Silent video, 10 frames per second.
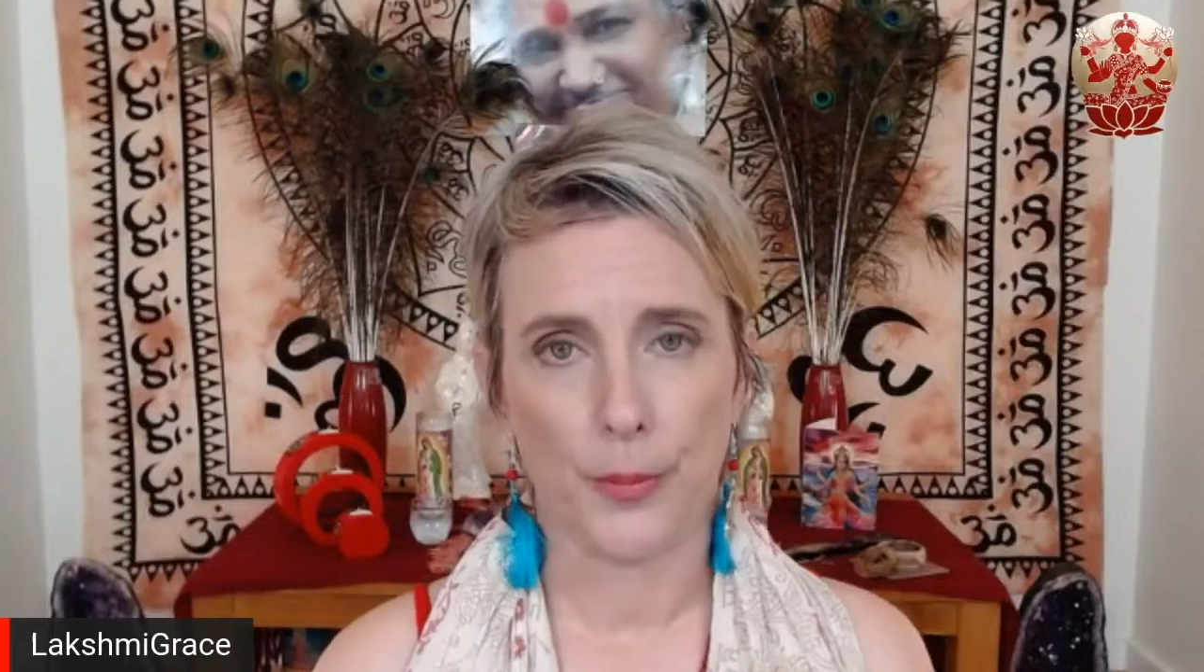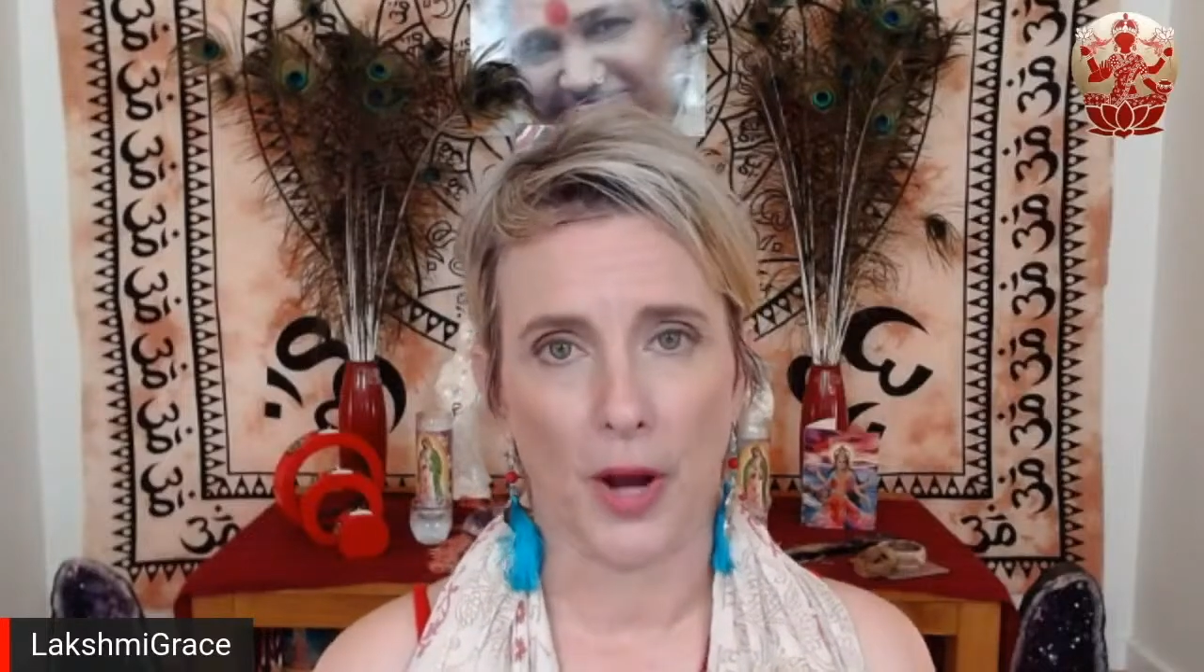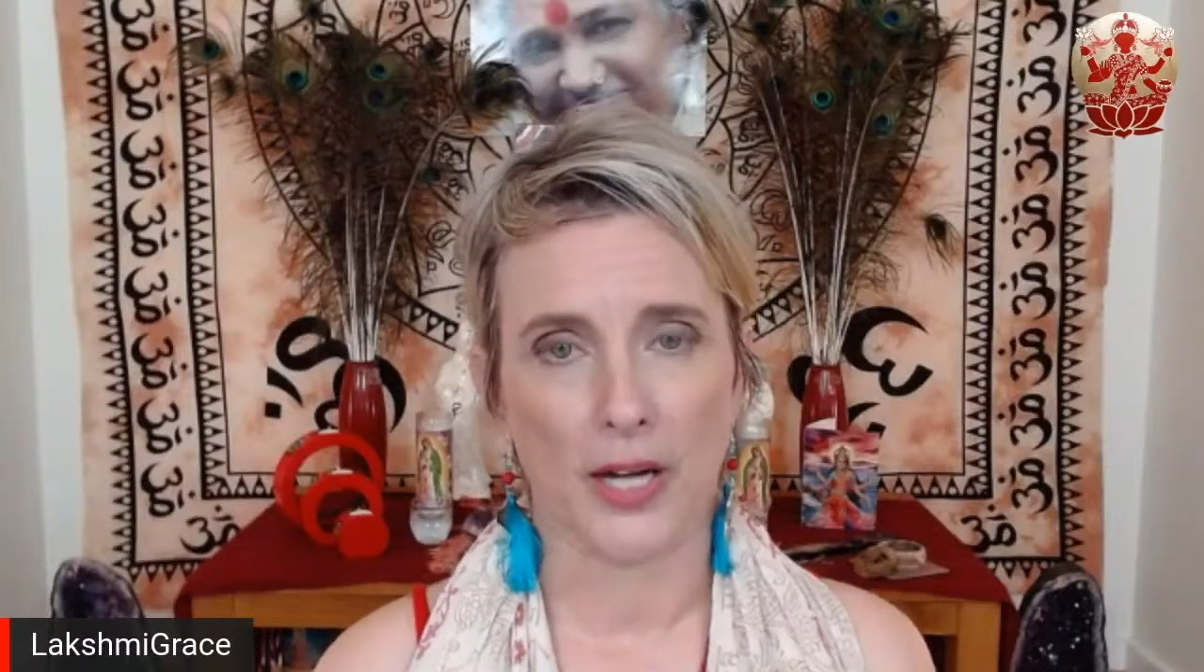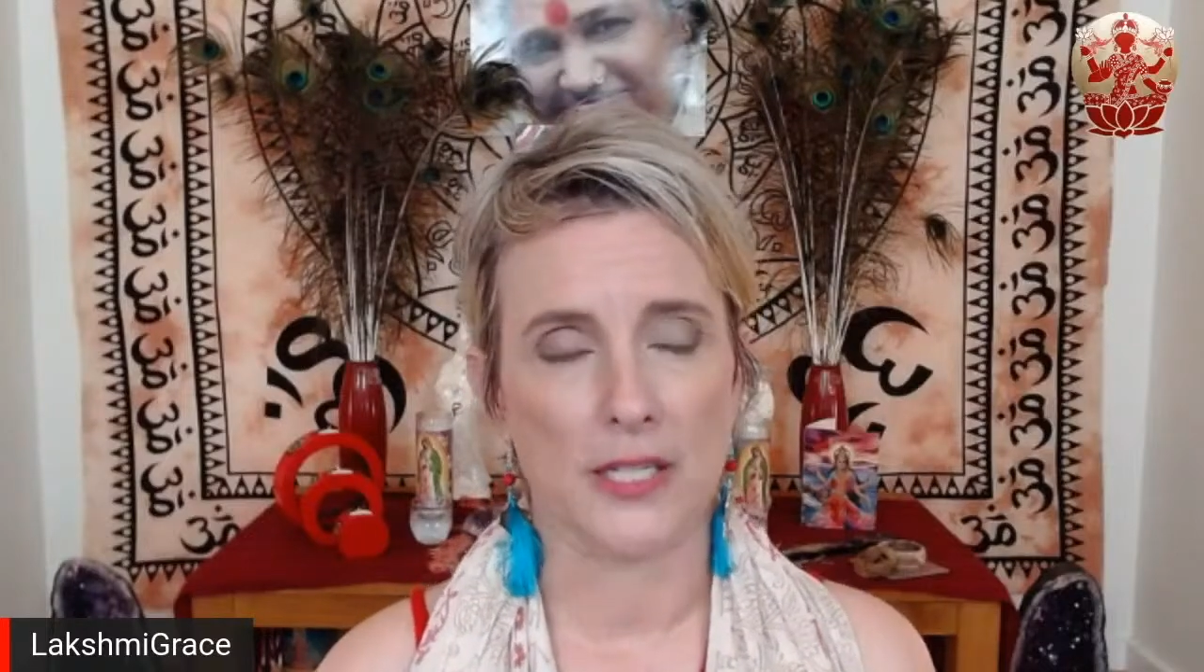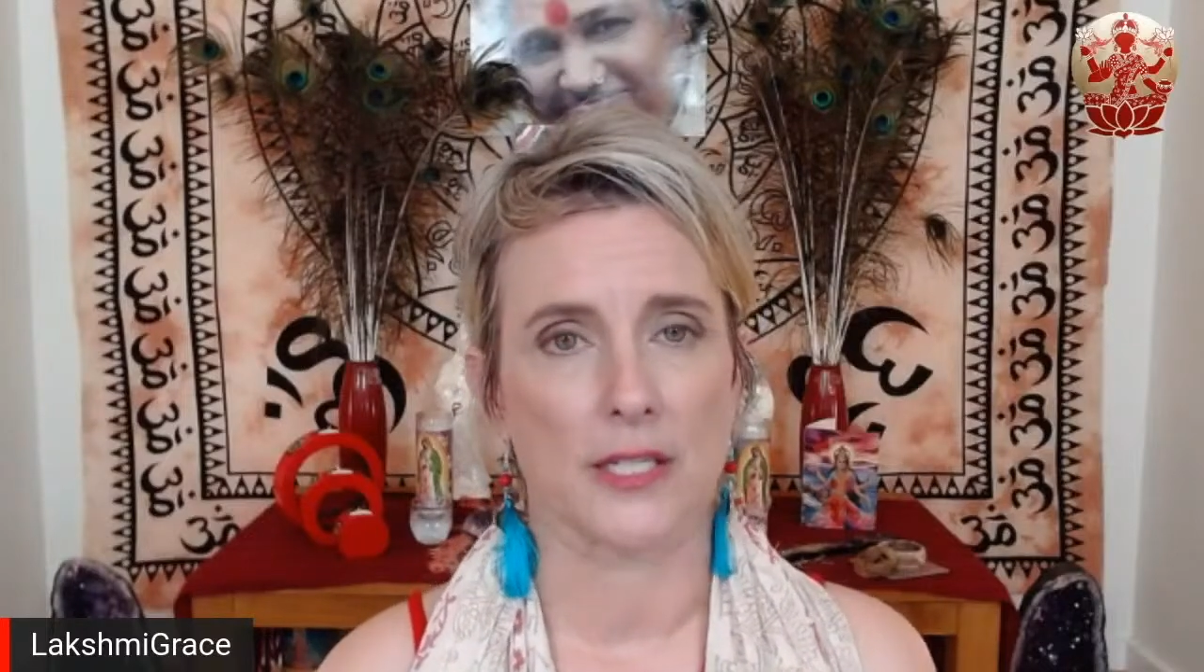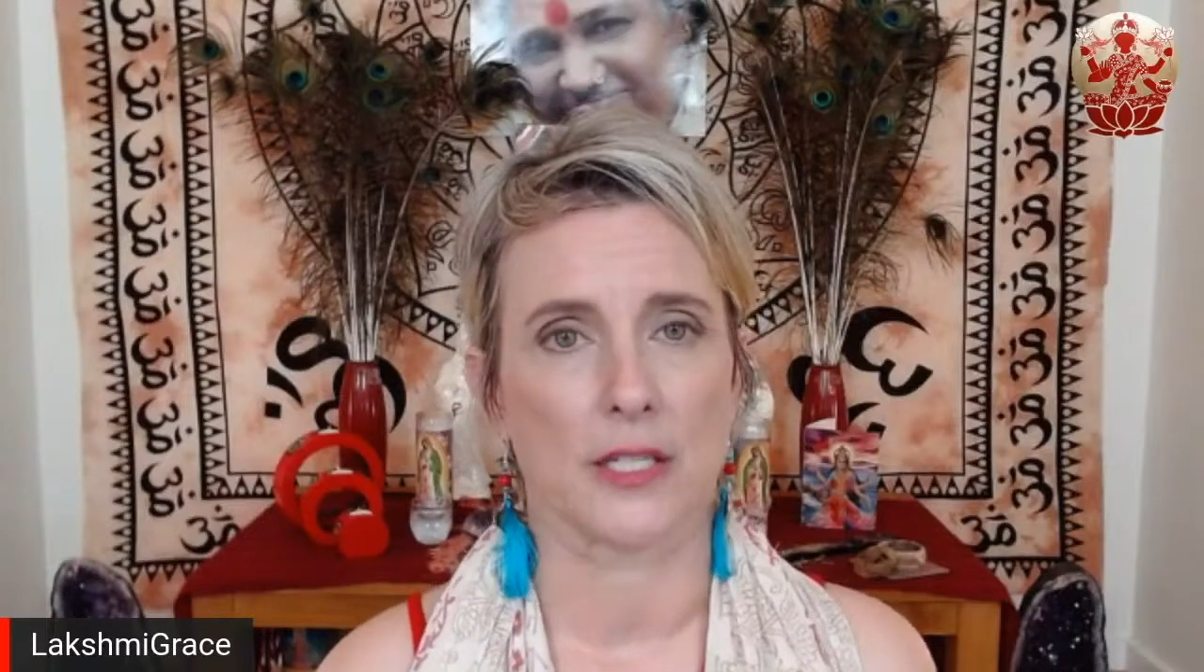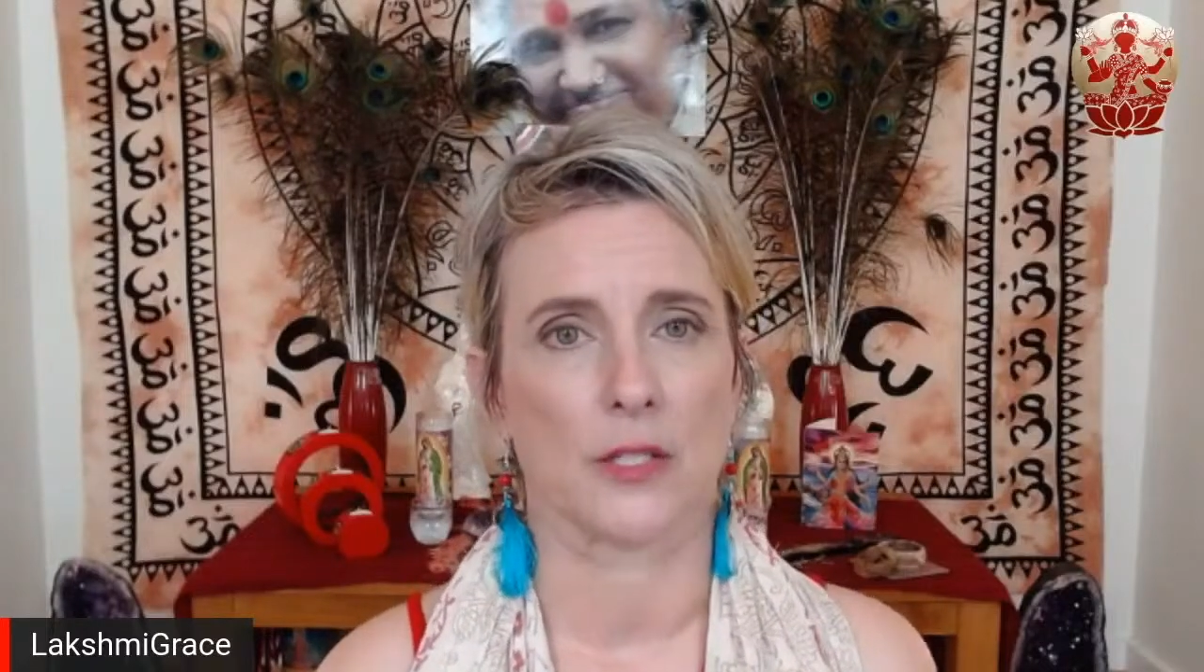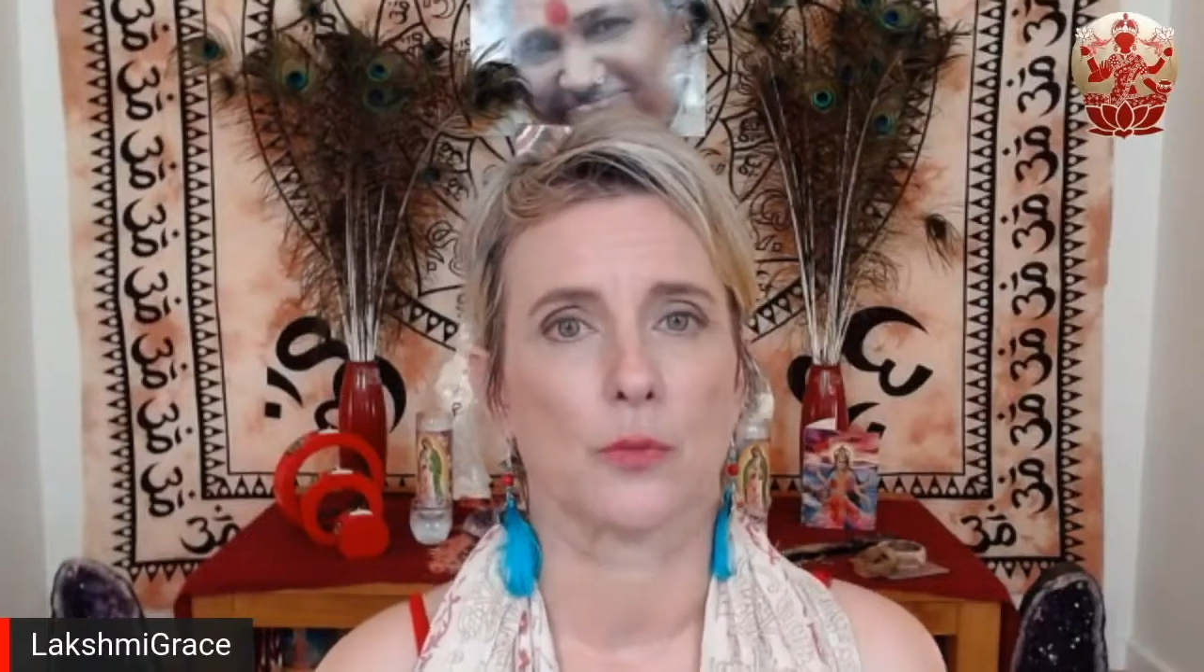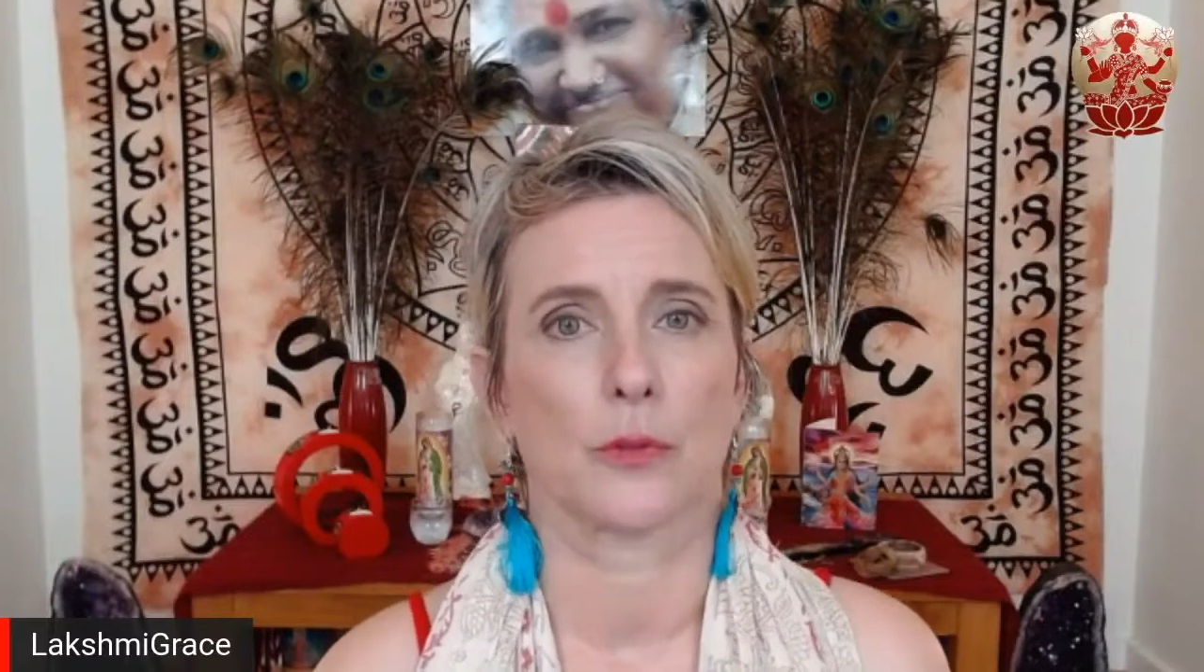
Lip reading: practices